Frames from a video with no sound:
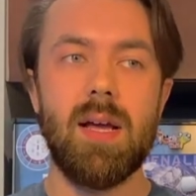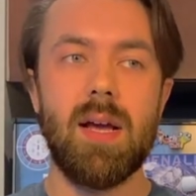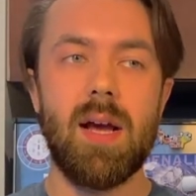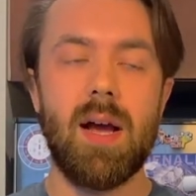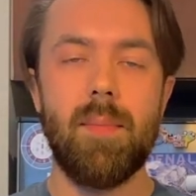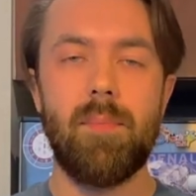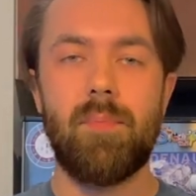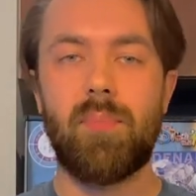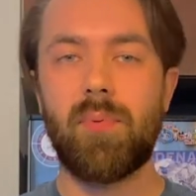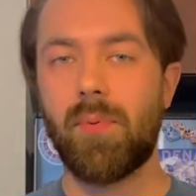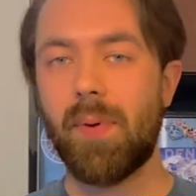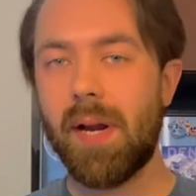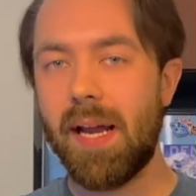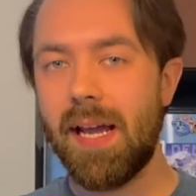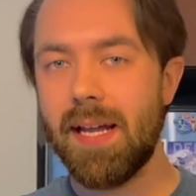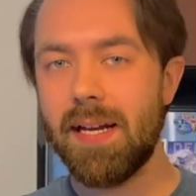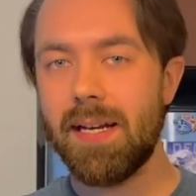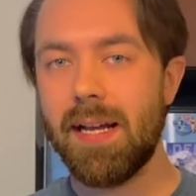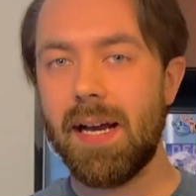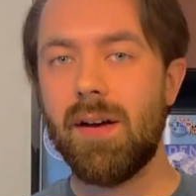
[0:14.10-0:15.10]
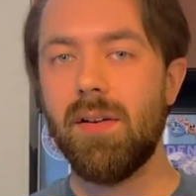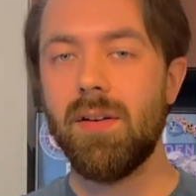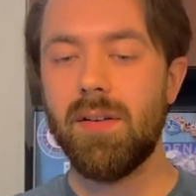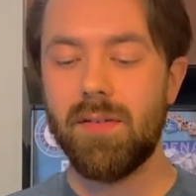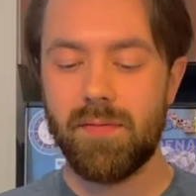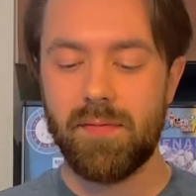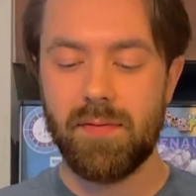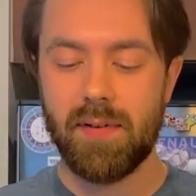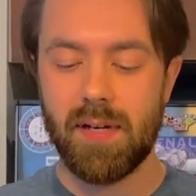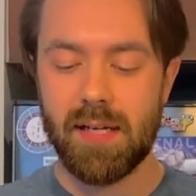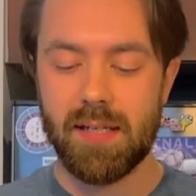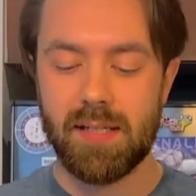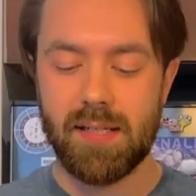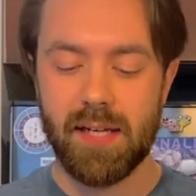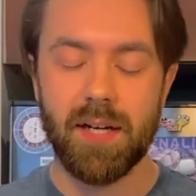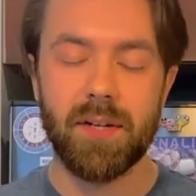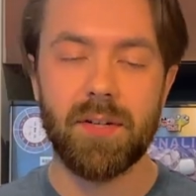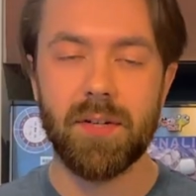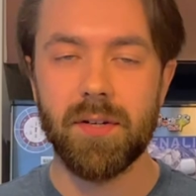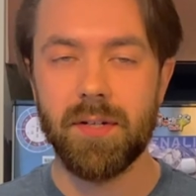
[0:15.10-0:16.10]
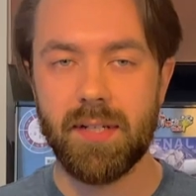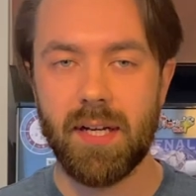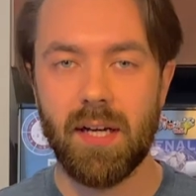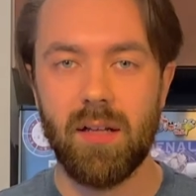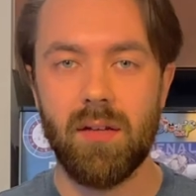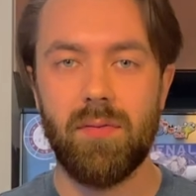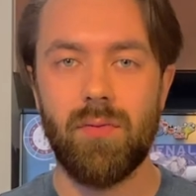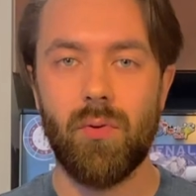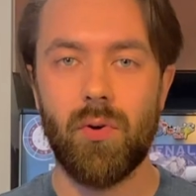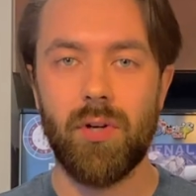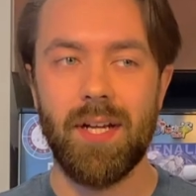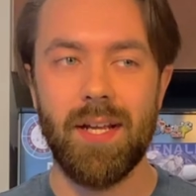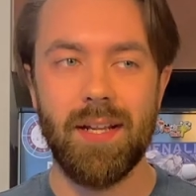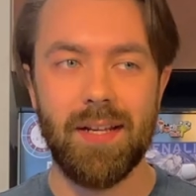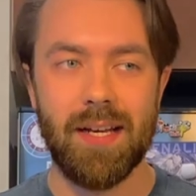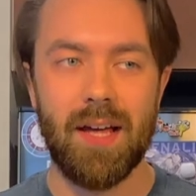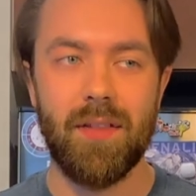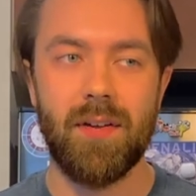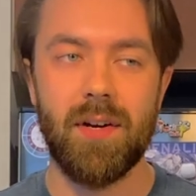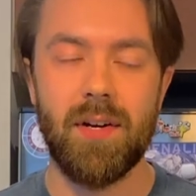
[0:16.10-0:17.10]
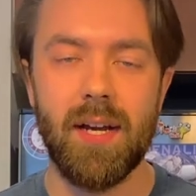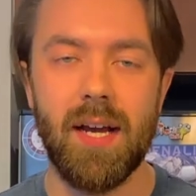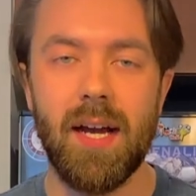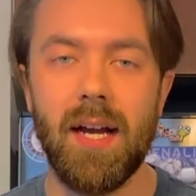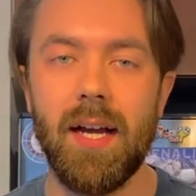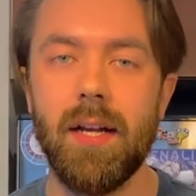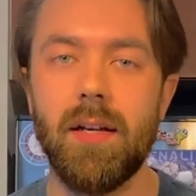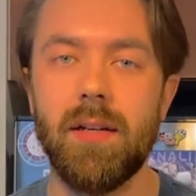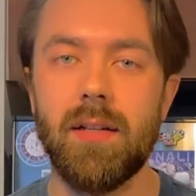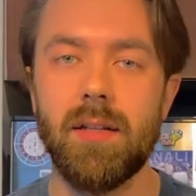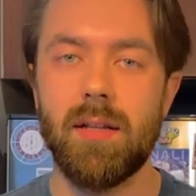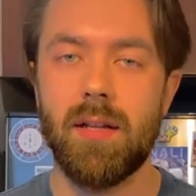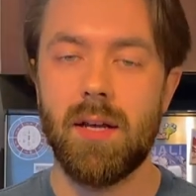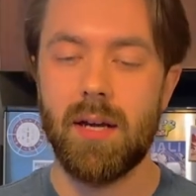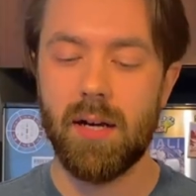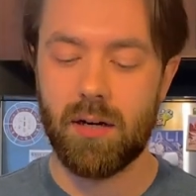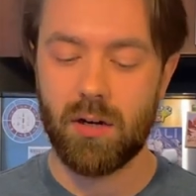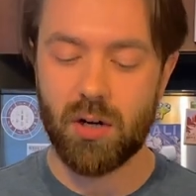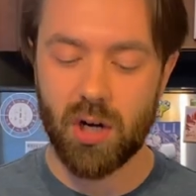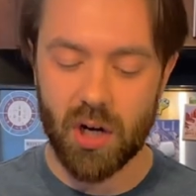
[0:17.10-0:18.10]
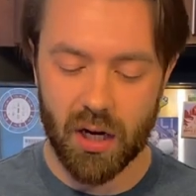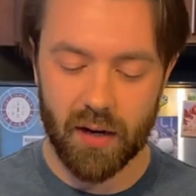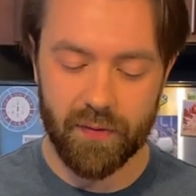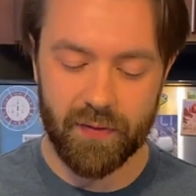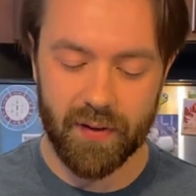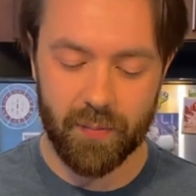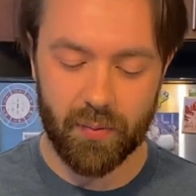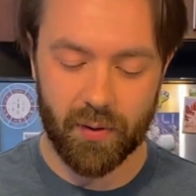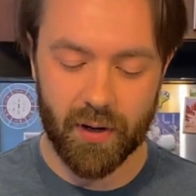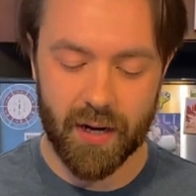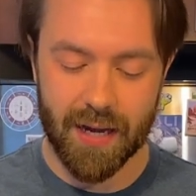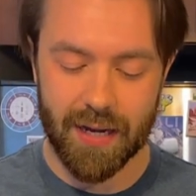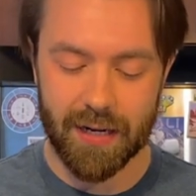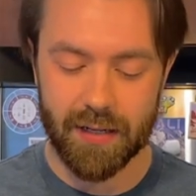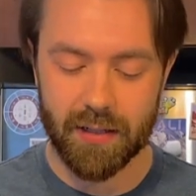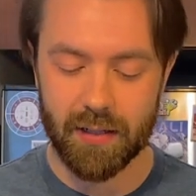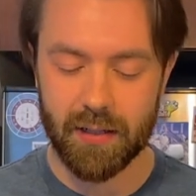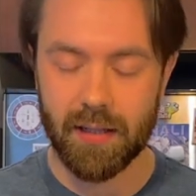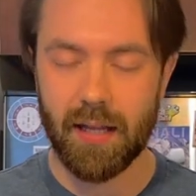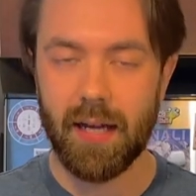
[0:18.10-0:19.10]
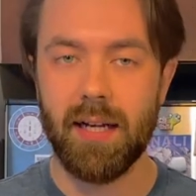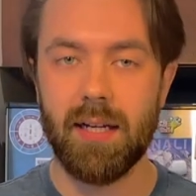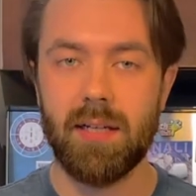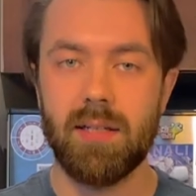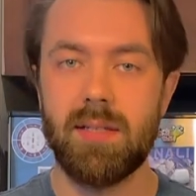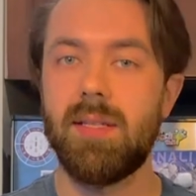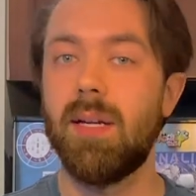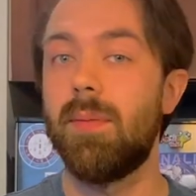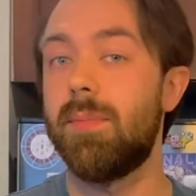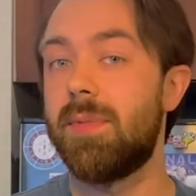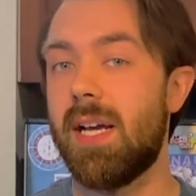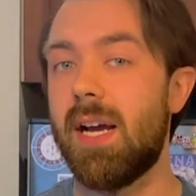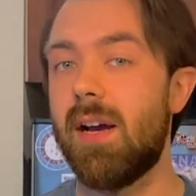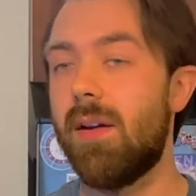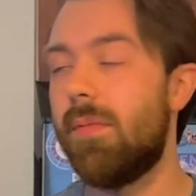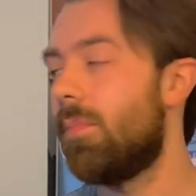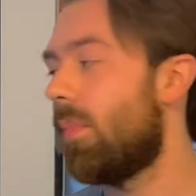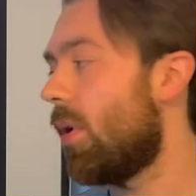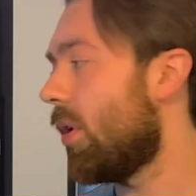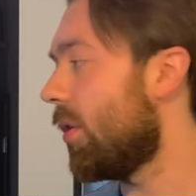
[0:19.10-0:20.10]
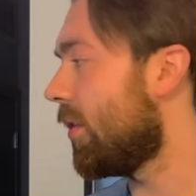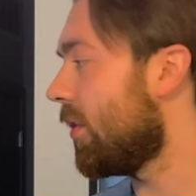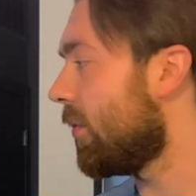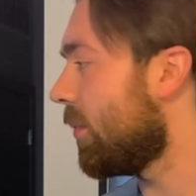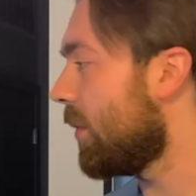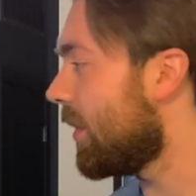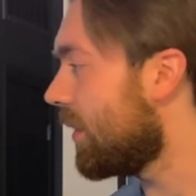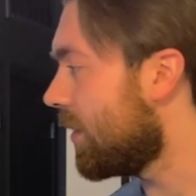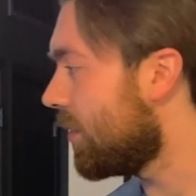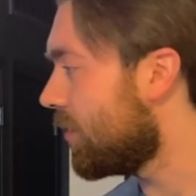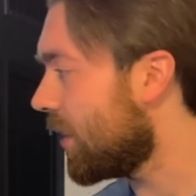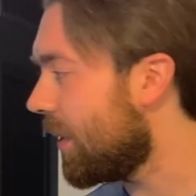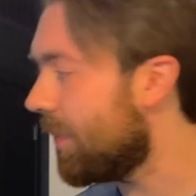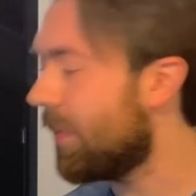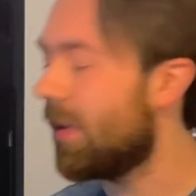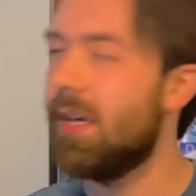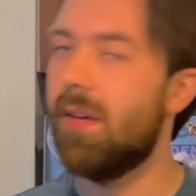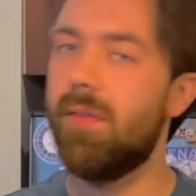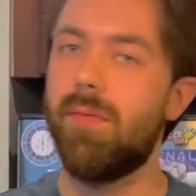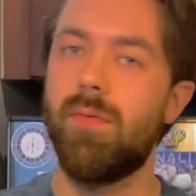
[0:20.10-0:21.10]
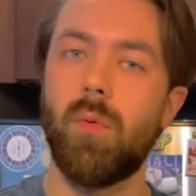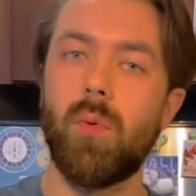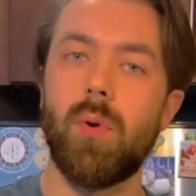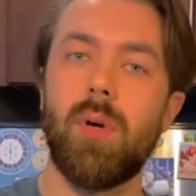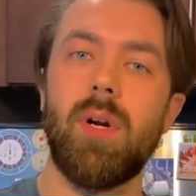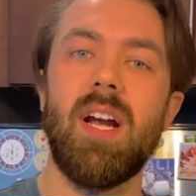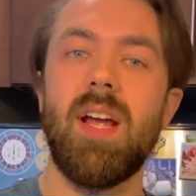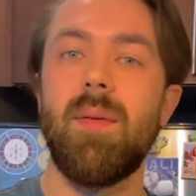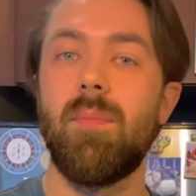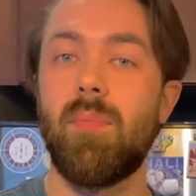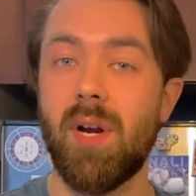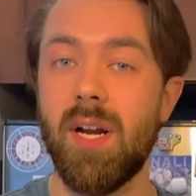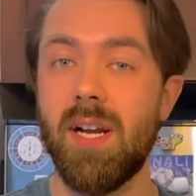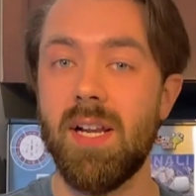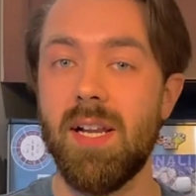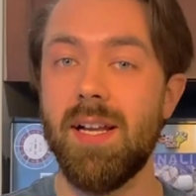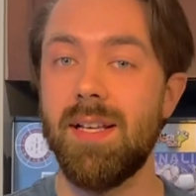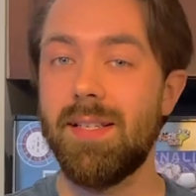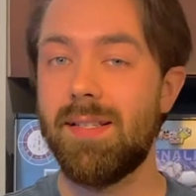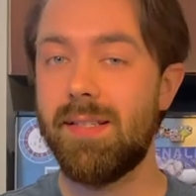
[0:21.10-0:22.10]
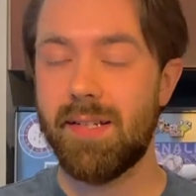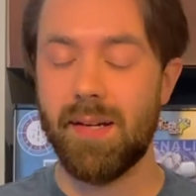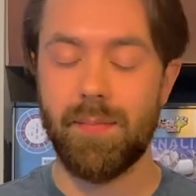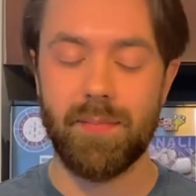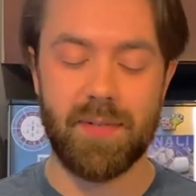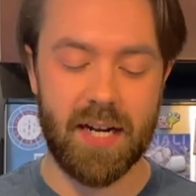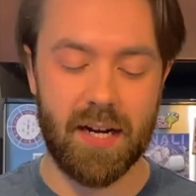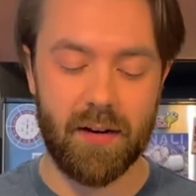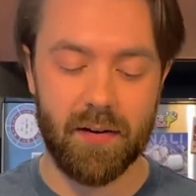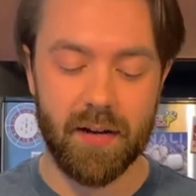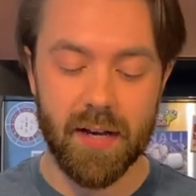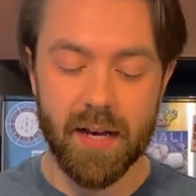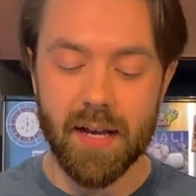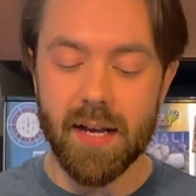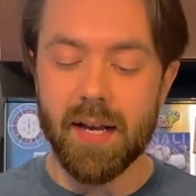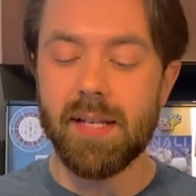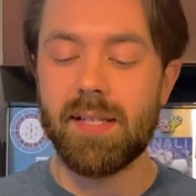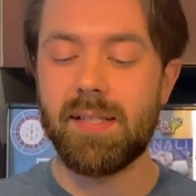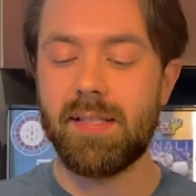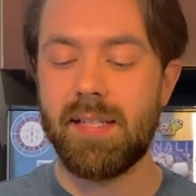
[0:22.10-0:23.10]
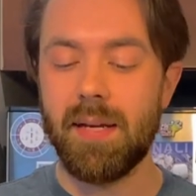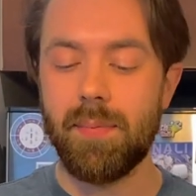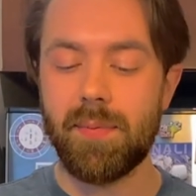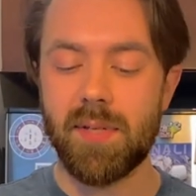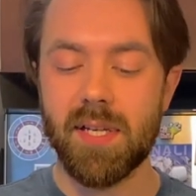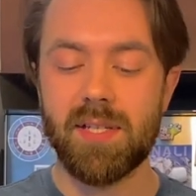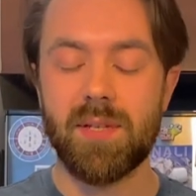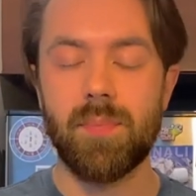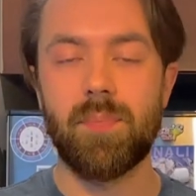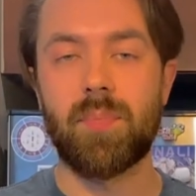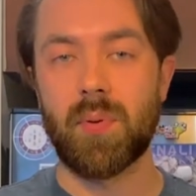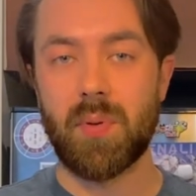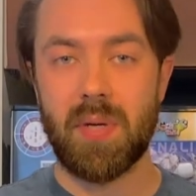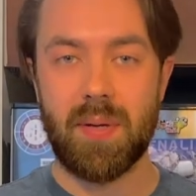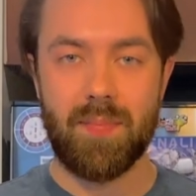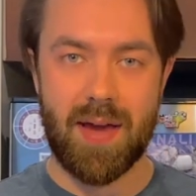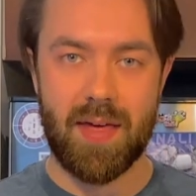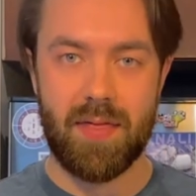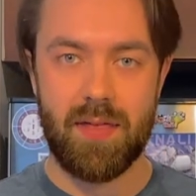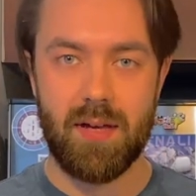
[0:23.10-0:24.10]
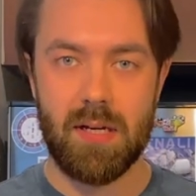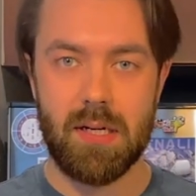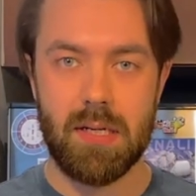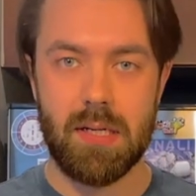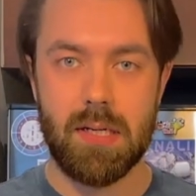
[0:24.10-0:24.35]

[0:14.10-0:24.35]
a brand out of Santa Cruz, California. Now they're not a coffee brand like Stumptown partnered with Drip Kit for and branded it as Stumptown. Steeped is a brewing method.